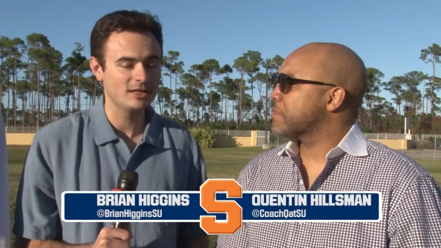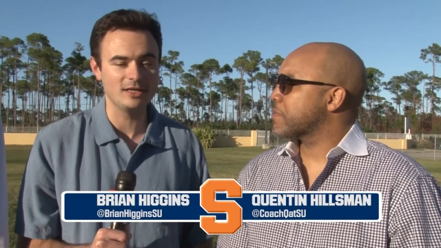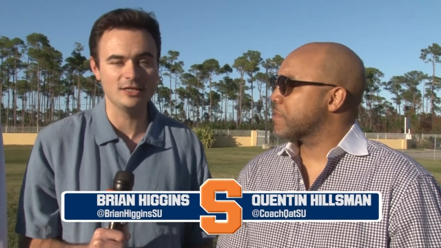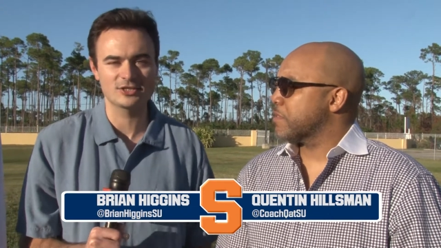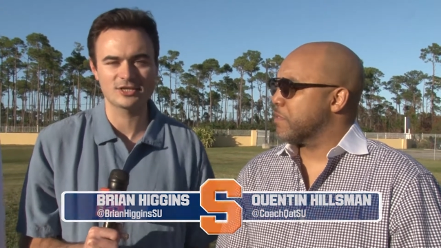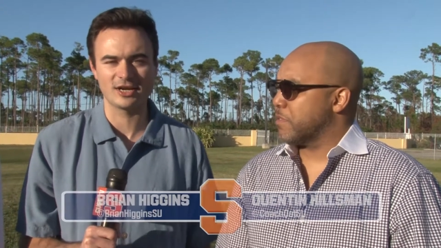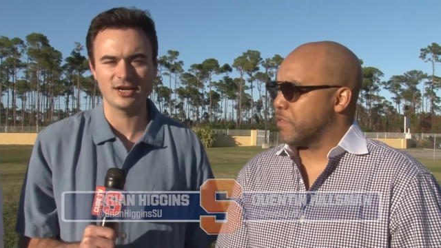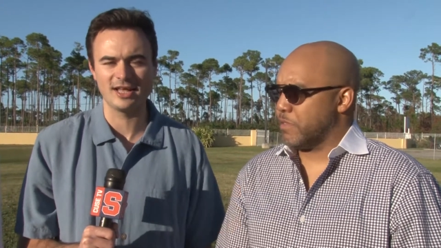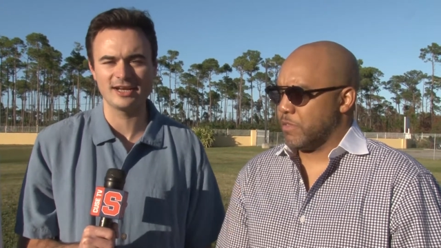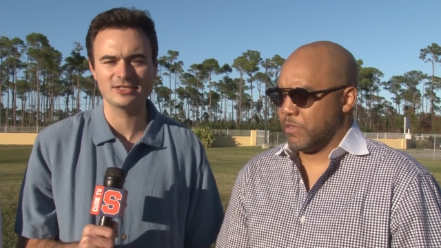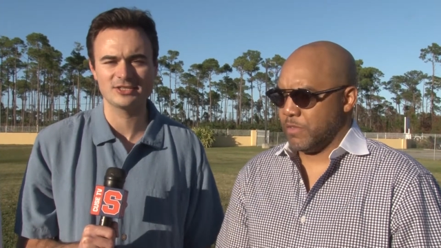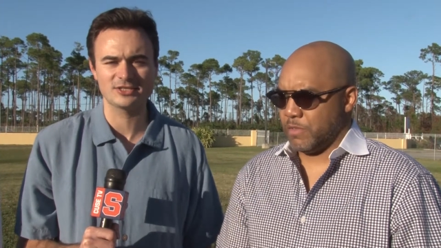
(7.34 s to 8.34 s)
Speaker 1: East
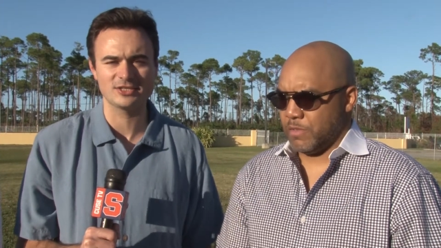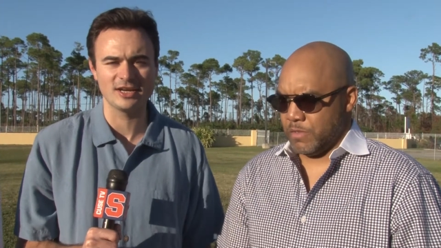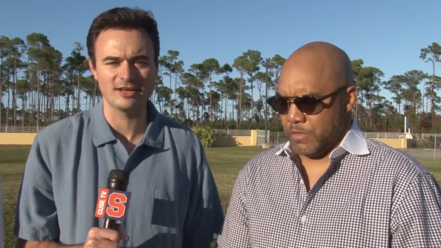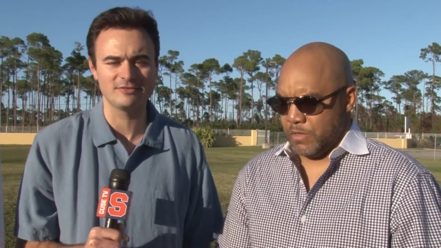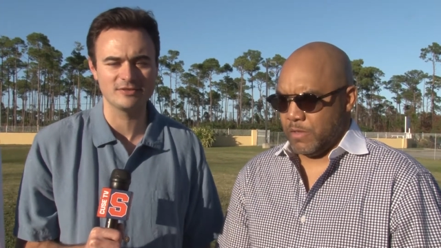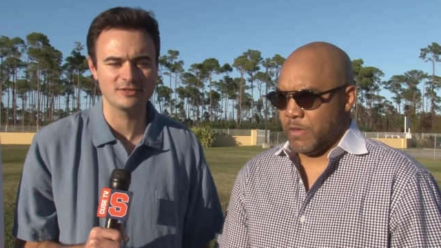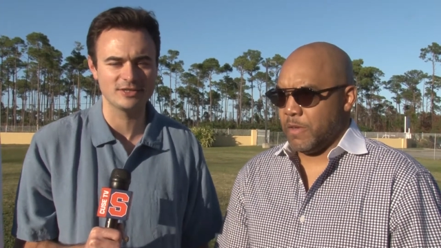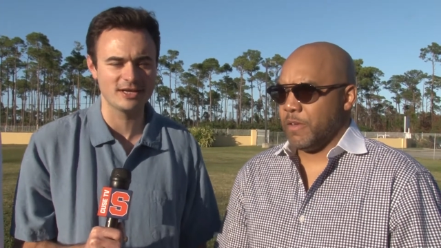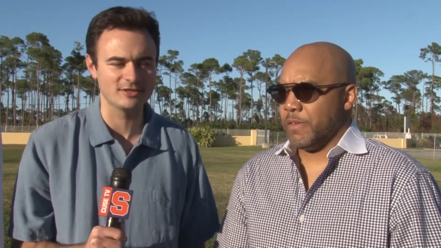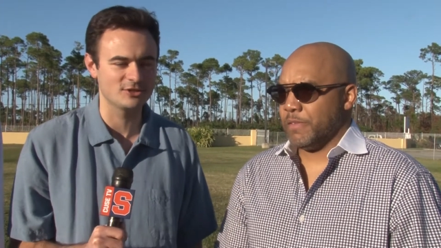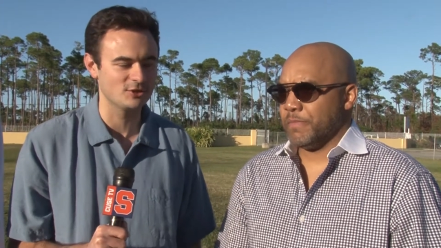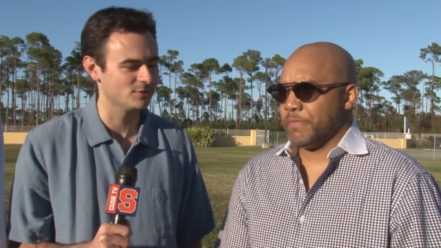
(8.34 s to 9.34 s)
Carolina 69-58.
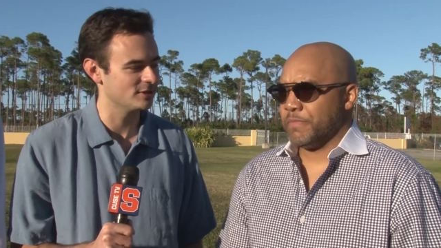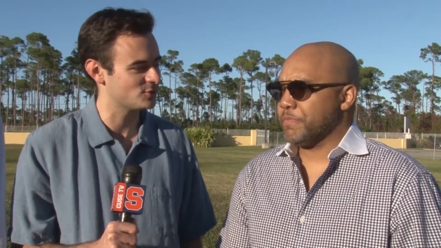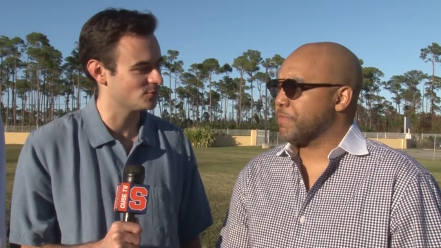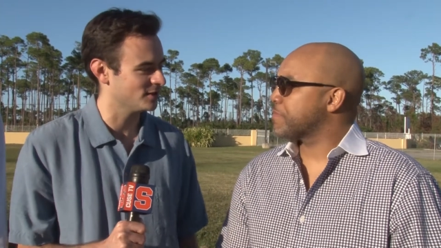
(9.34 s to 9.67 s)
And Q, this